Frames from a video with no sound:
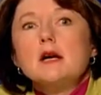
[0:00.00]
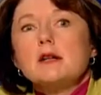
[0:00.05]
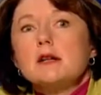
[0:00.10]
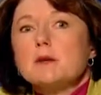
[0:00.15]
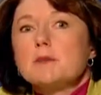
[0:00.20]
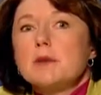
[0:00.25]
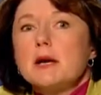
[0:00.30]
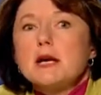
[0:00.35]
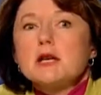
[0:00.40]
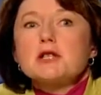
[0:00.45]

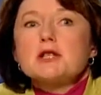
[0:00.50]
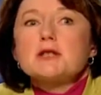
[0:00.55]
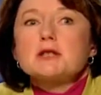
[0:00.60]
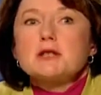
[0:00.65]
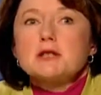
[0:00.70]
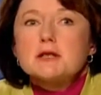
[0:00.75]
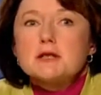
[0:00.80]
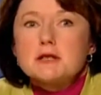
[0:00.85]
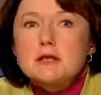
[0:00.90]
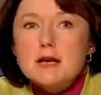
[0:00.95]
The patient
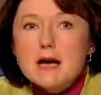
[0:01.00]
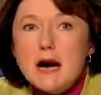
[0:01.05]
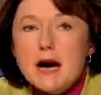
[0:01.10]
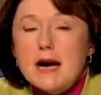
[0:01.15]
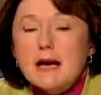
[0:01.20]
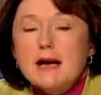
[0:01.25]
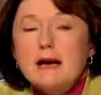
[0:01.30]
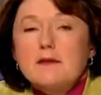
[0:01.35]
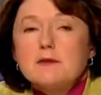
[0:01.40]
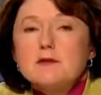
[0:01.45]
does
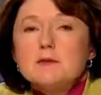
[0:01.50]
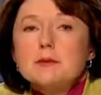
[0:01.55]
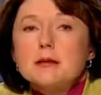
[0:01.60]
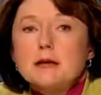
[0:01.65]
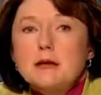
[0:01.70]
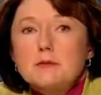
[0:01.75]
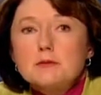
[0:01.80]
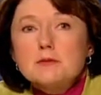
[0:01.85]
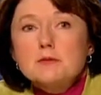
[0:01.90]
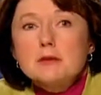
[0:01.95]
not have to be
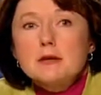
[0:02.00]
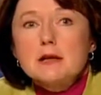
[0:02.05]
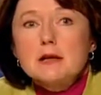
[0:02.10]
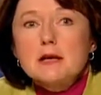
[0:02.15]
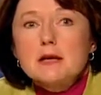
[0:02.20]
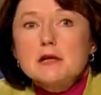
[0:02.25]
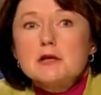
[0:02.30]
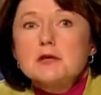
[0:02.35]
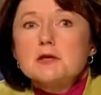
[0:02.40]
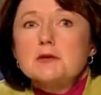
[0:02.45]

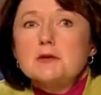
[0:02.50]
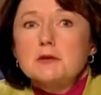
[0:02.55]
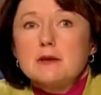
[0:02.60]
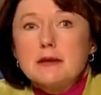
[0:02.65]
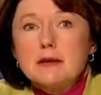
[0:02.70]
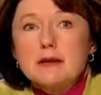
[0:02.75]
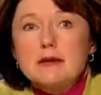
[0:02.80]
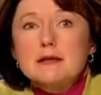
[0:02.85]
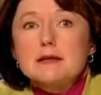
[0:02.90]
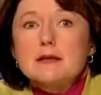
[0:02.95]
up-triaged to
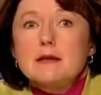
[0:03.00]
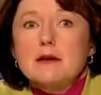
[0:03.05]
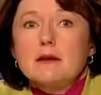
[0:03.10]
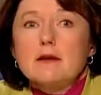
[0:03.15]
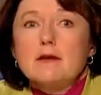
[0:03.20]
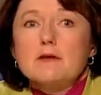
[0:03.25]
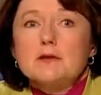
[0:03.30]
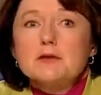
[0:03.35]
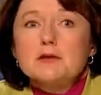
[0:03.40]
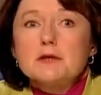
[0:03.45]
ESI
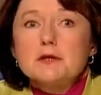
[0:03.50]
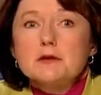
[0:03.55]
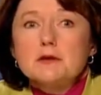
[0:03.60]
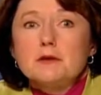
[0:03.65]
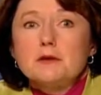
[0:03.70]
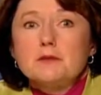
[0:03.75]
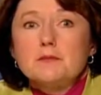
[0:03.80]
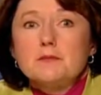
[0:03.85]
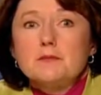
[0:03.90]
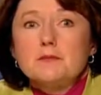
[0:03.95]
level
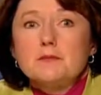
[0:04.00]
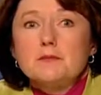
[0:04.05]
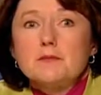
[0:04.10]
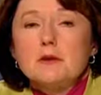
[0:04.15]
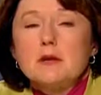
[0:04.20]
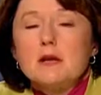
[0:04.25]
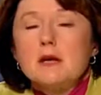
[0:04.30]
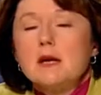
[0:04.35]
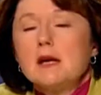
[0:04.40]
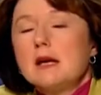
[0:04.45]
2.
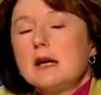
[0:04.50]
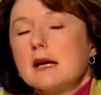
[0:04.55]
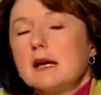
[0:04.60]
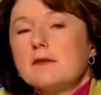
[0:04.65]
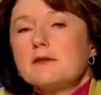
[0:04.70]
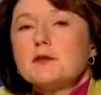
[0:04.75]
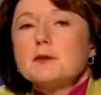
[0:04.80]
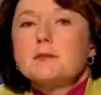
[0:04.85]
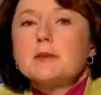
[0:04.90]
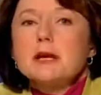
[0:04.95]

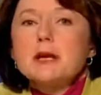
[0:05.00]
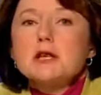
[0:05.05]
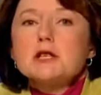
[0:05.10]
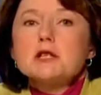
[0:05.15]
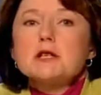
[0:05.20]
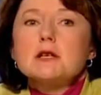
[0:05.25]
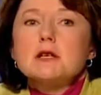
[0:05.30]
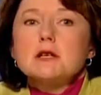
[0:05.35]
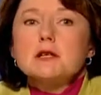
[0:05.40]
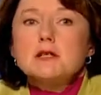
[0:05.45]
If the
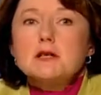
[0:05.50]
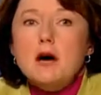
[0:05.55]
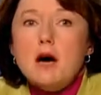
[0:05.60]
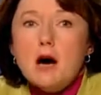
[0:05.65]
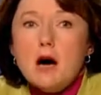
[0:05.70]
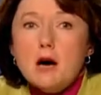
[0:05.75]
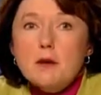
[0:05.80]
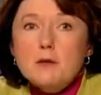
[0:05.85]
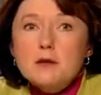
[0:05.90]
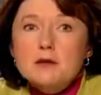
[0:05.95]
patient is
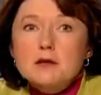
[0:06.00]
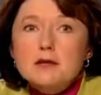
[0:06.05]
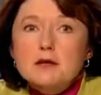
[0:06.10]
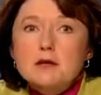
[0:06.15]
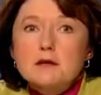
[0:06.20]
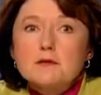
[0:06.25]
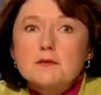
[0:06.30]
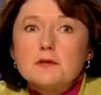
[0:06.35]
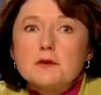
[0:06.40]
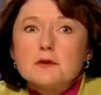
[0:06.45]
always
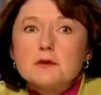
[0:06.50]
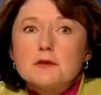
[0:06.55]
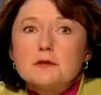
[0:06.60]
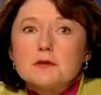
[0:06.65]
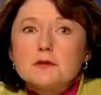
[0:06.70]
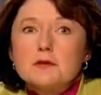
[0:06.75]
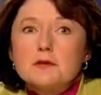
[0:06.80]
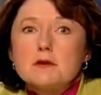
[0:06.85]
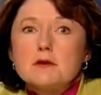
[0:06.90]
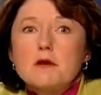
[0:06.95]

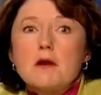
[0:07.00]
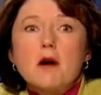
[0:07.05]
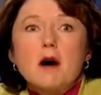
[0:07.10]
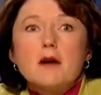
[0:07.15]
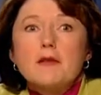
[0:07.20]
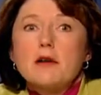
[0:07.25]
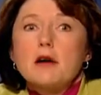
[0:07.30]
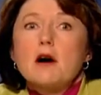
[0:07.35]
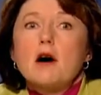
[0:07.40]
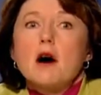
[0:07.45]
confused,
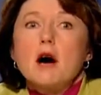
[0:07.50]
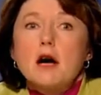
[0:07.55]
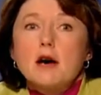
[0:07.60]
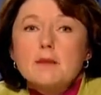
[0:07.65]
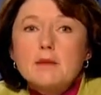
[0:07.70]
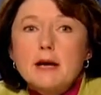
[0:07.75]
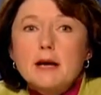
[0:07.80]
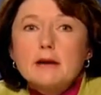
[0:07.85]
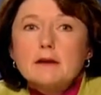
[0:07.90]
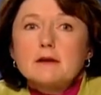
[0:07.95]
are they
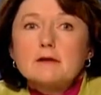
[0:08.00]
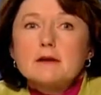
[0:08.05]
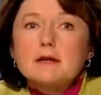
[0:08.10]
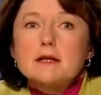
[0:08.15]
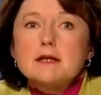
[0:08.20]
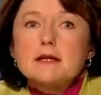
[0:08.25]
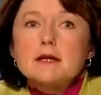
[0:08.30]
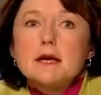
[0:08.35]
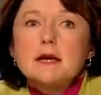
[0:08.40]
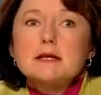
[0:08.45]
automatically
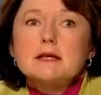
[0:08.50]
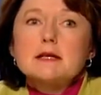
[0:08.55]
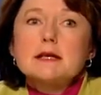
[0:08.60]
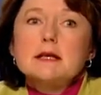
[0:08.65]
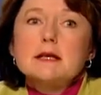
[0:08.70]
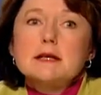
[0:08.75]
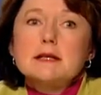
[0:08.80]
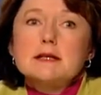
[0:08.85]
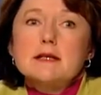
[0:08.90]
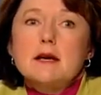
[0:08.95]
assigned to
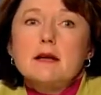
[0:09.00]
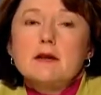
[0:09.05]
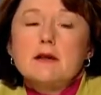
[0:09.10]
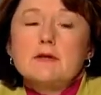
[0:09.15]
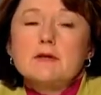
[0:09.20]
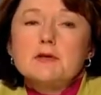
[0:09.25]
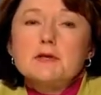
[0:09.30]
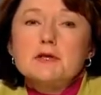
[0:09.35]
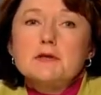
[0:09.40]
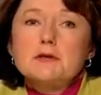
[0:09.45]
ESI
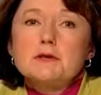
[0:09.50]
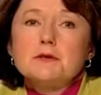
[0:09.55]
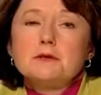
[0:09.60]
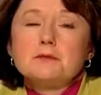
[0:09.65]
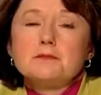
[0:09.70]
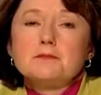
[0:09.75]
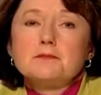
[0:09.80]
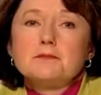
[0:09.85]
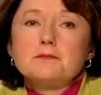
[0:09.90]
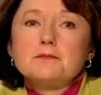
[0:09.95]
level 2?
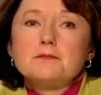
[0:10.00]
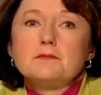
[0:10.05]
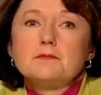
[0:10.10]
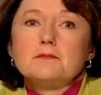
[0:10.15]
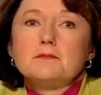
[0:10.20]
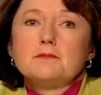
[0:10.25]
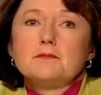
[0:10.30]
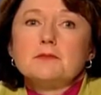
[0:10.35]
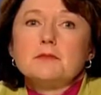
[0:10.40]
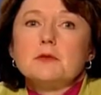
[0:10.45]

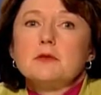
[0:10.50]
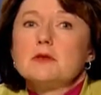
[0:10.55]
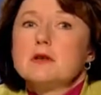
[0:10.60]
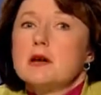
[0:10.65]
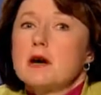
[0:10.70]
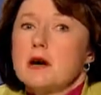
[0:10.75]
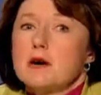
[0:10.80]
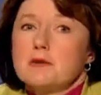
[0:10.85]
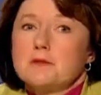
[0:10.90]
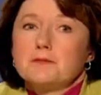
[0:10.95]

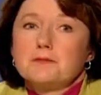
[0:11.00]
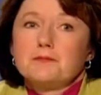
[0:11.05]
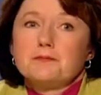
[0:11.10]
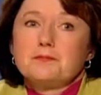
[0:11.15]
No.